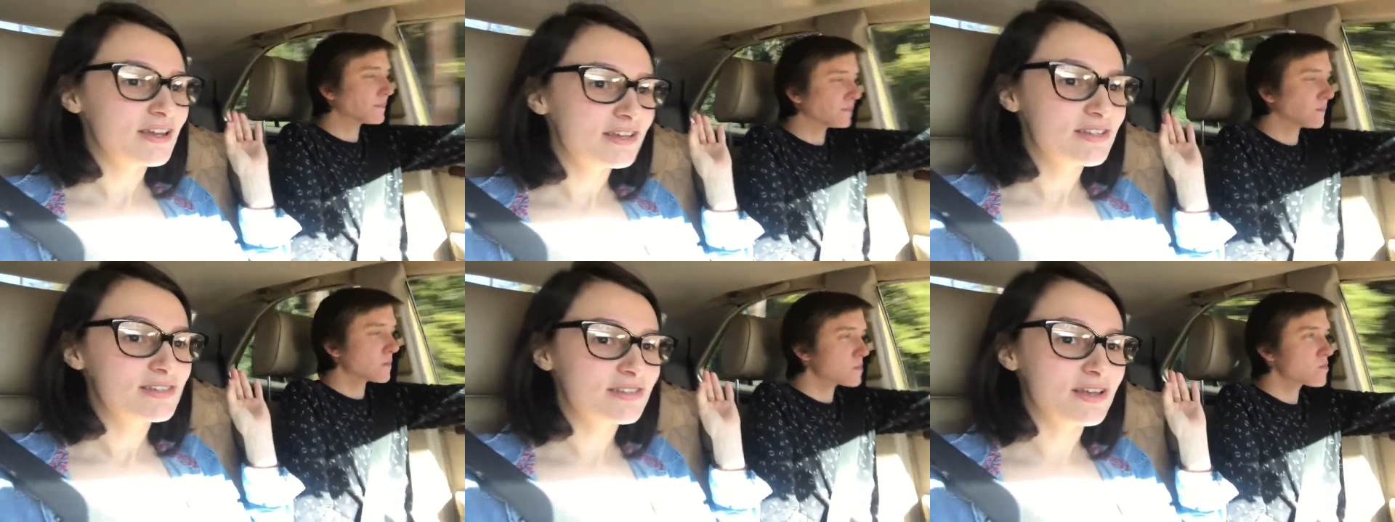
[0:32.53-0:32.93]

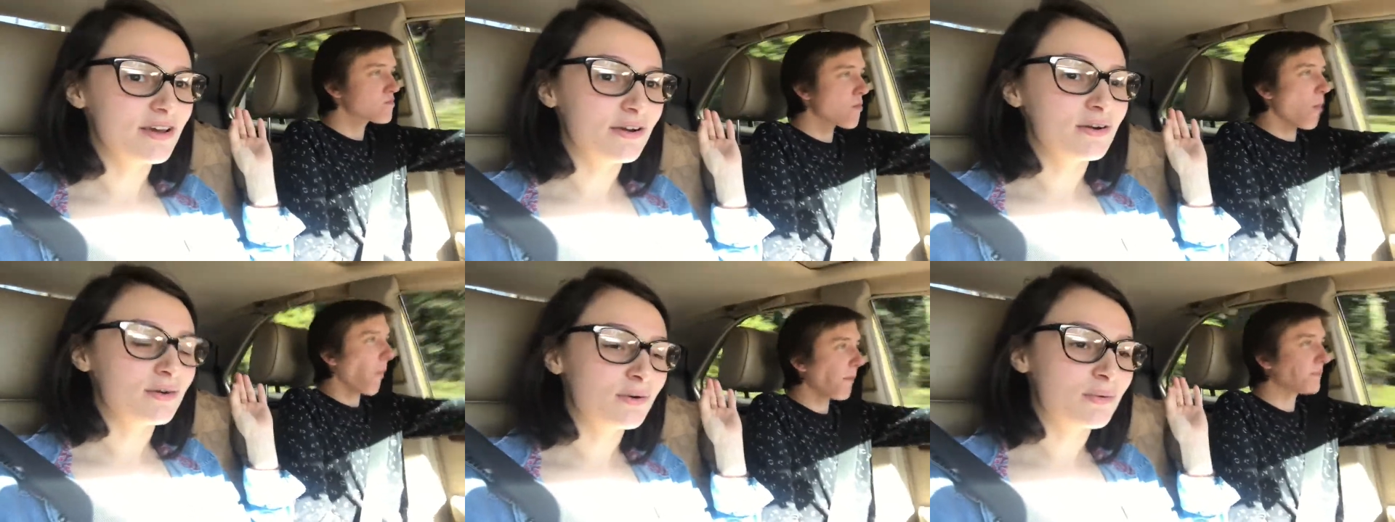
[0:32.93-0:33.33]

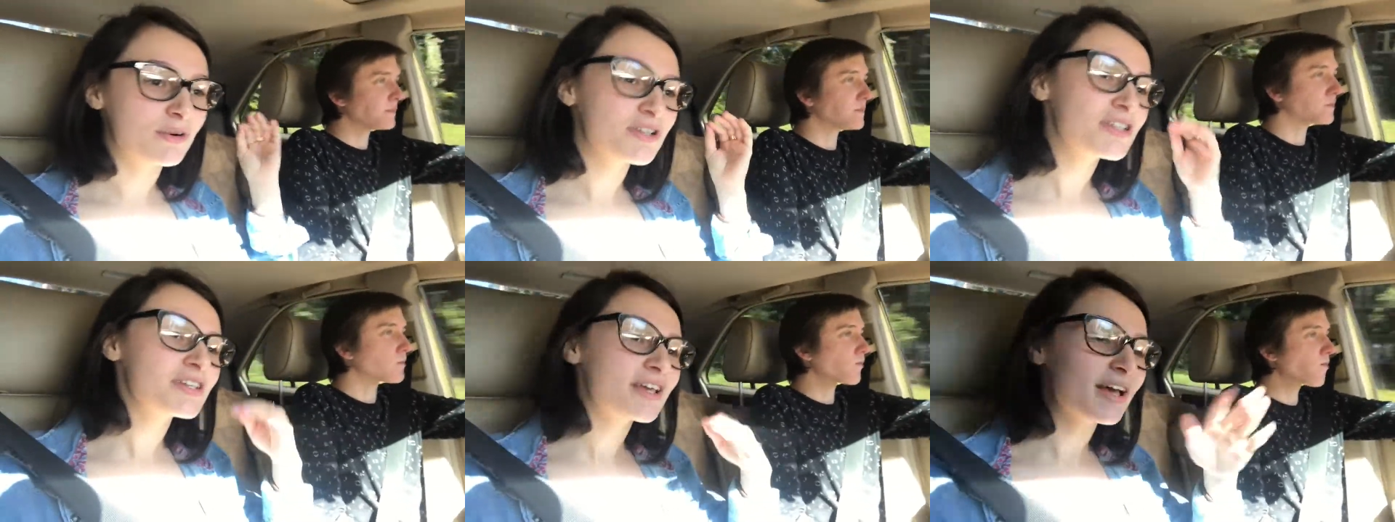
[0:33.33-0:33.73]
Speaker 1: so we're
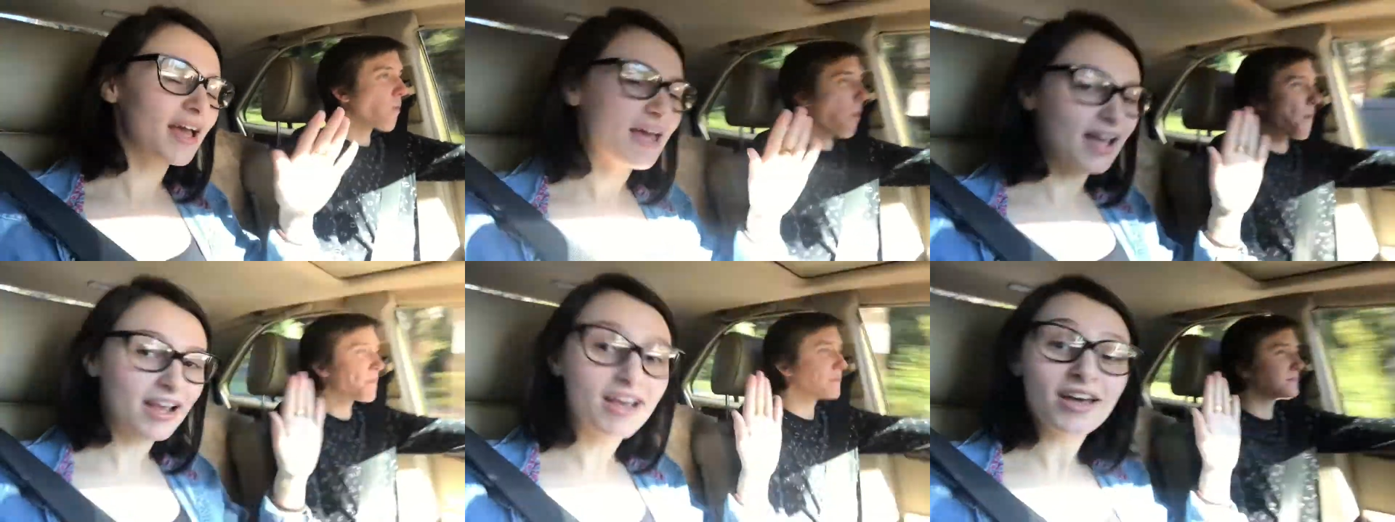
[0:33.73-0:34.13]
just
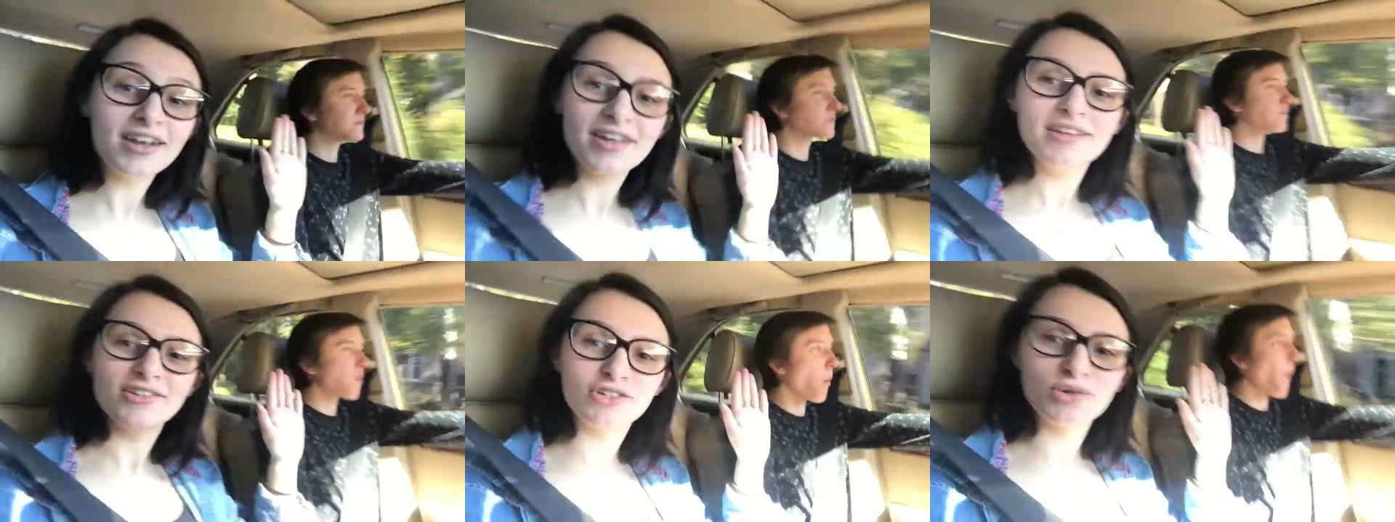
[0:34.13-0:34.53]

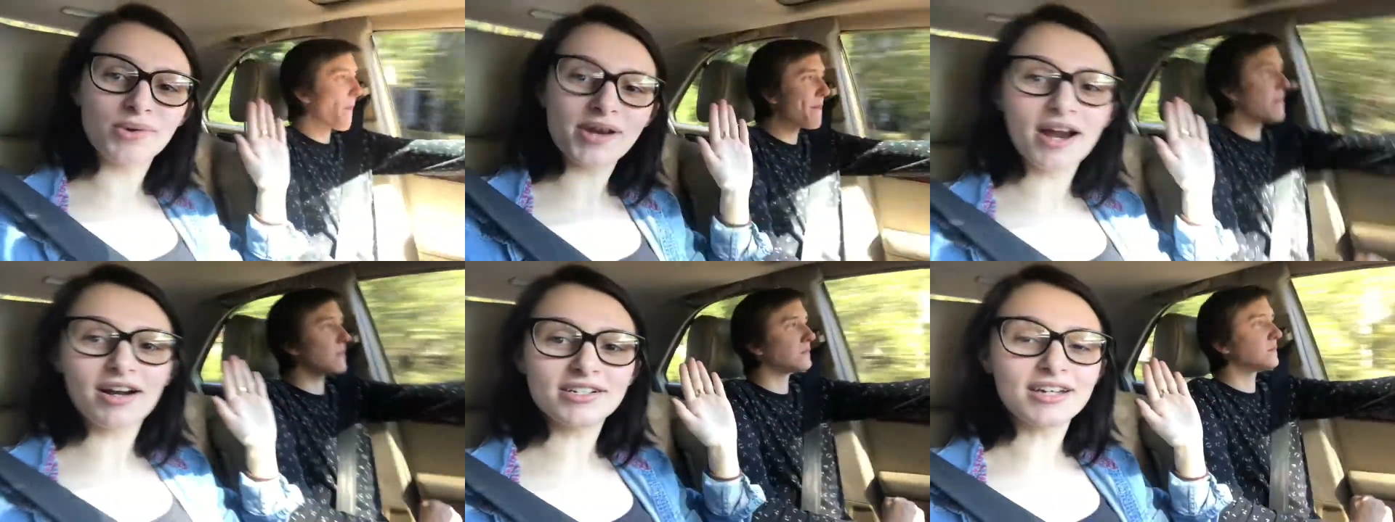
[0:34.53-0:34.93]
gonna
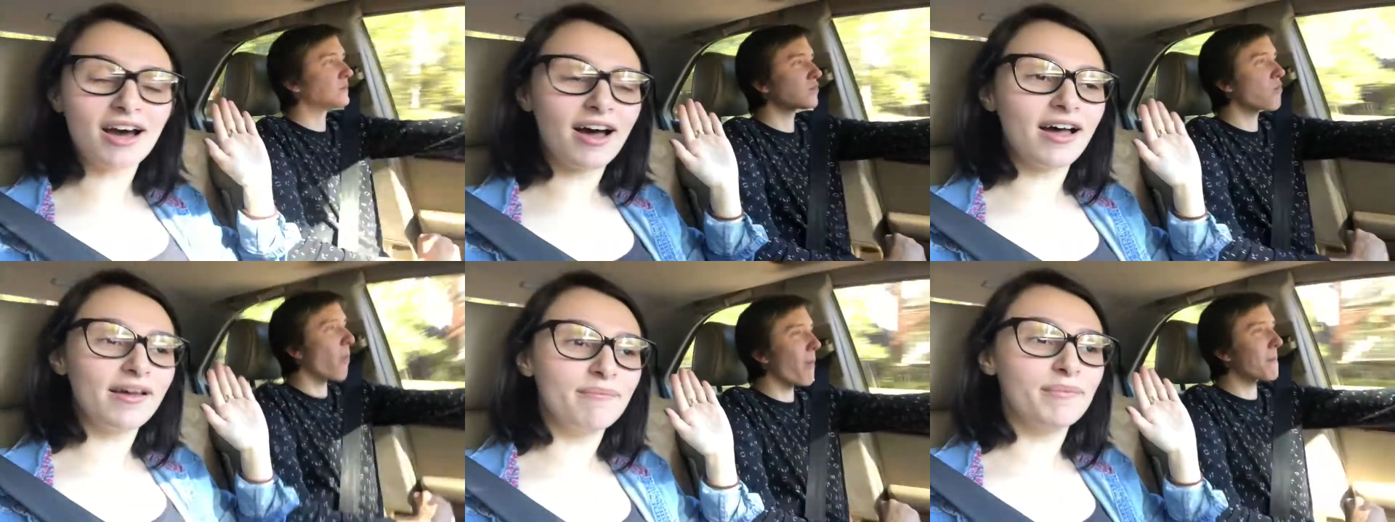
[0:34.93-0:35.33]
enjoy our
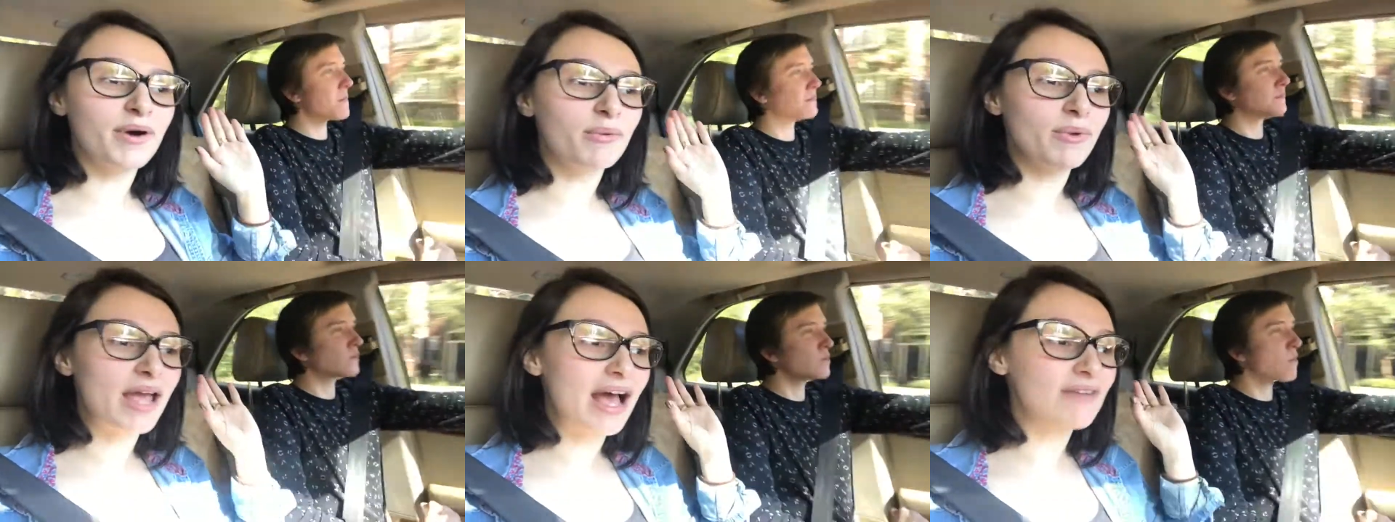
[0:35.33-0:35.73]
time.
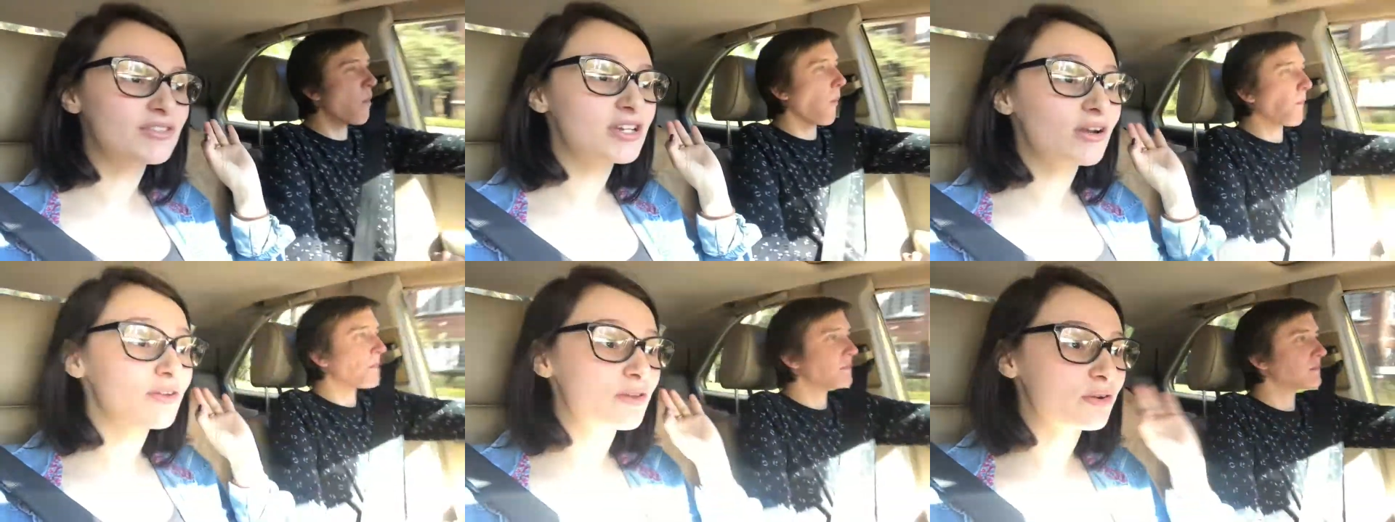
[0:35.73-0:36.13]
But we have
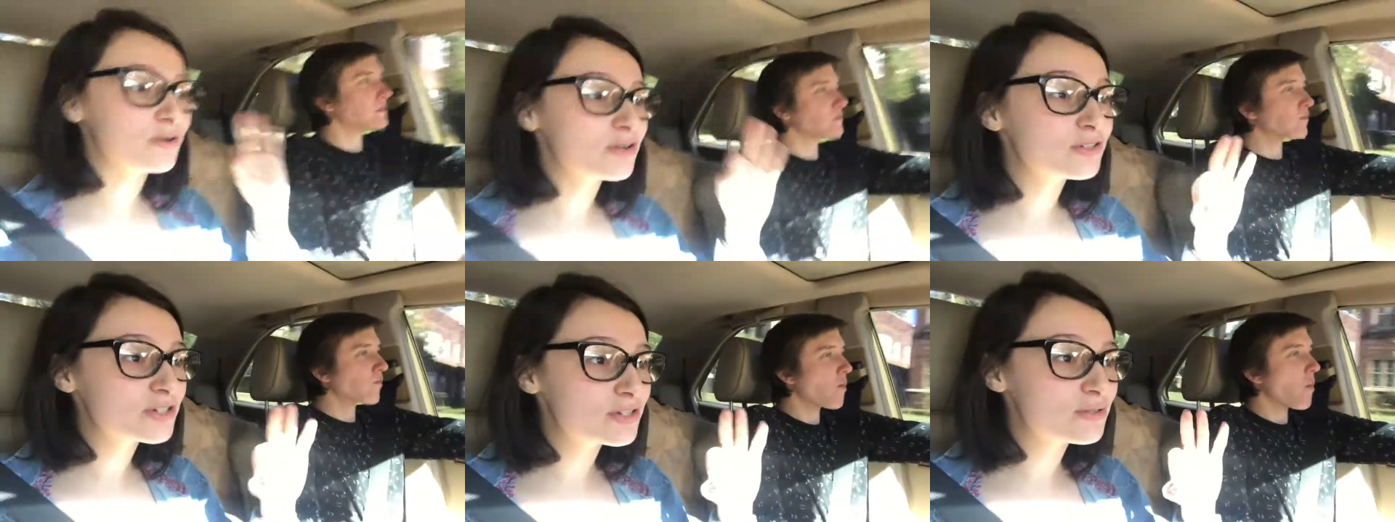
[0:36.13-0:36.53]
to go to the
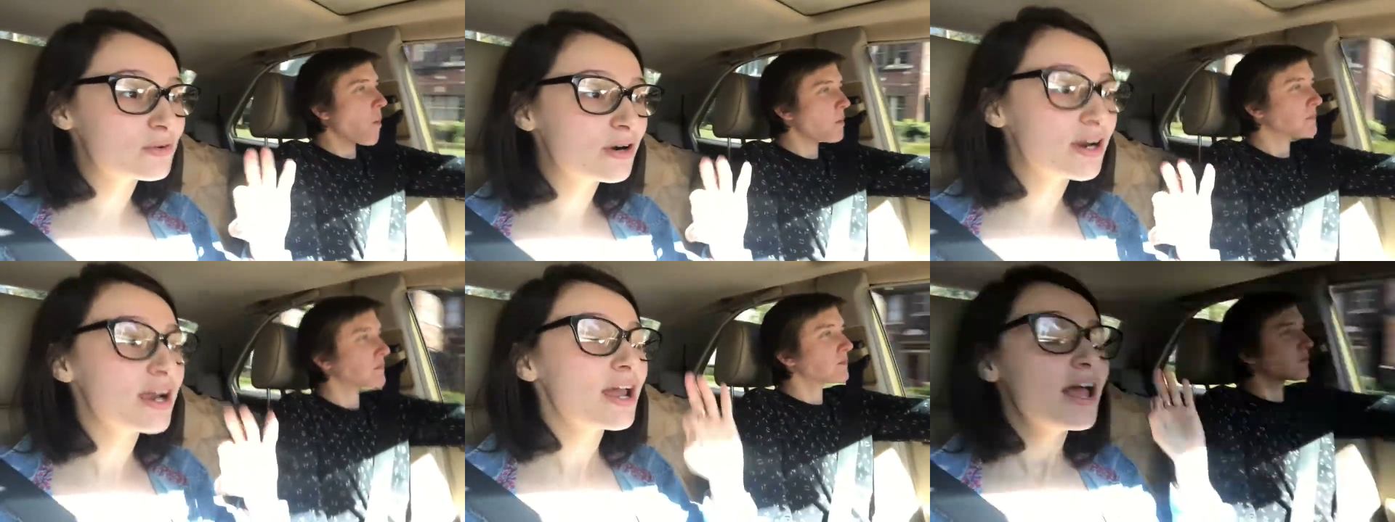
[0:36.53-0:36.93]
grocery
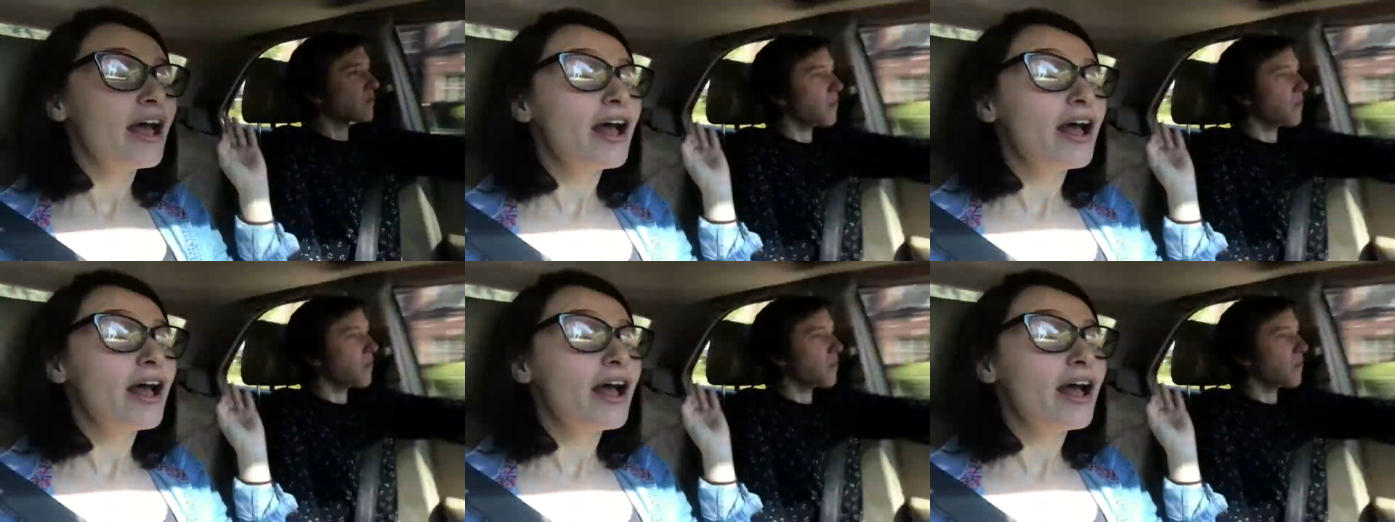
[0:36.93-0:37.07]
store,